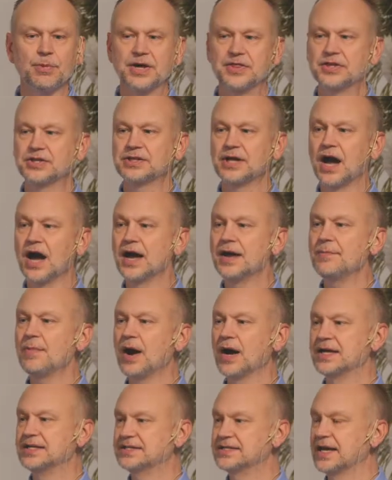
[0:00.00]
By the time
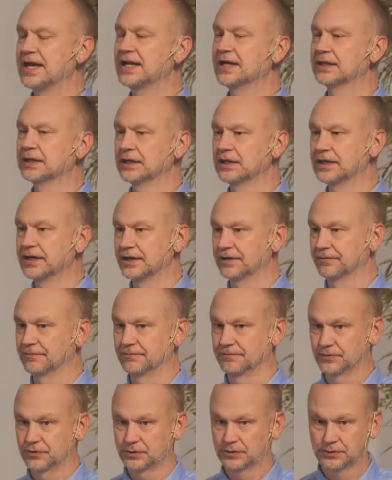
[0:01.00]
Isaiah
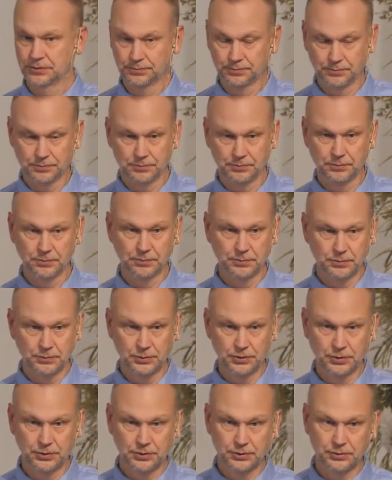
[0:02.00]
lived,
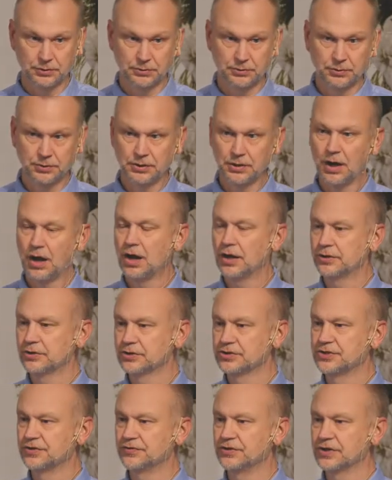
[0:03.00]

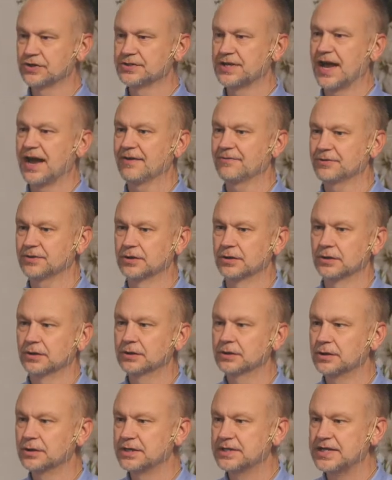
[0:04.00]
hundreds of years
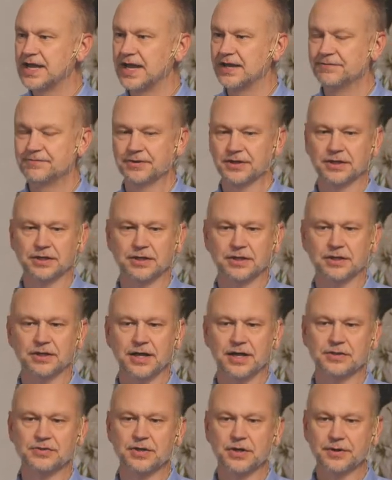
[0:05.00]
after David and
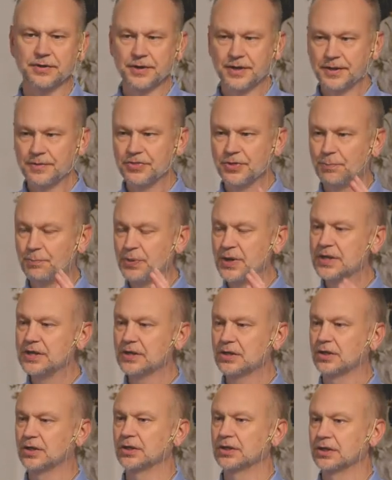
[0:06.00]
in the
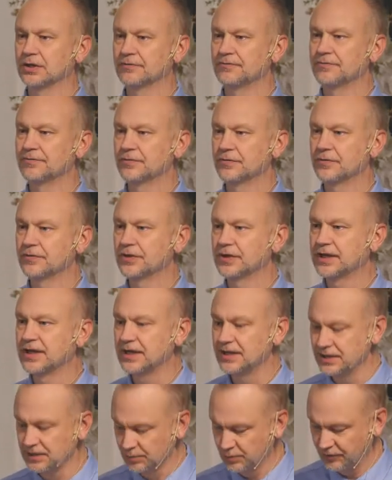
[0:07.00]
pinnacle of the
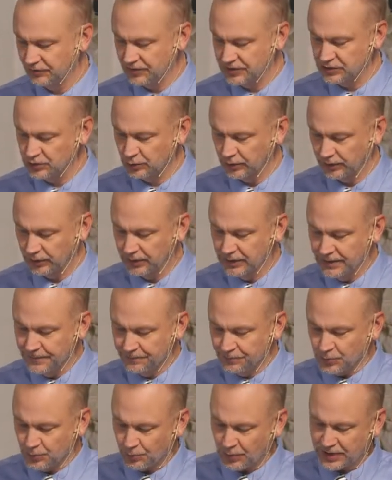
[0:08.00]
kingdom of Israel,
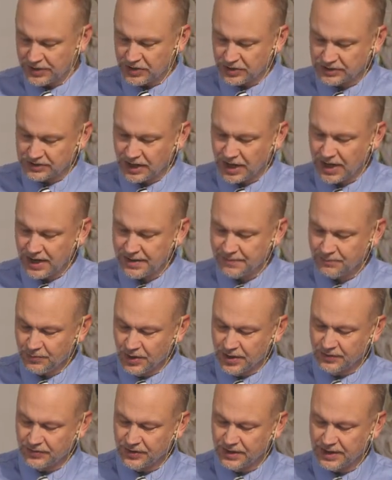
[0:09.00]
by the time
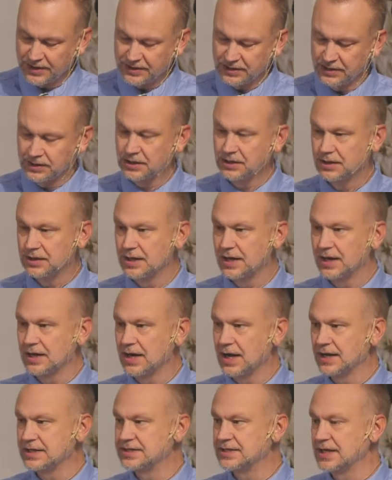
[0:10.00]
that
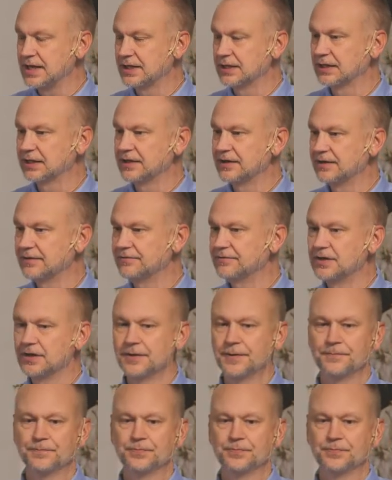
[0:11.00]
Isaiah lived,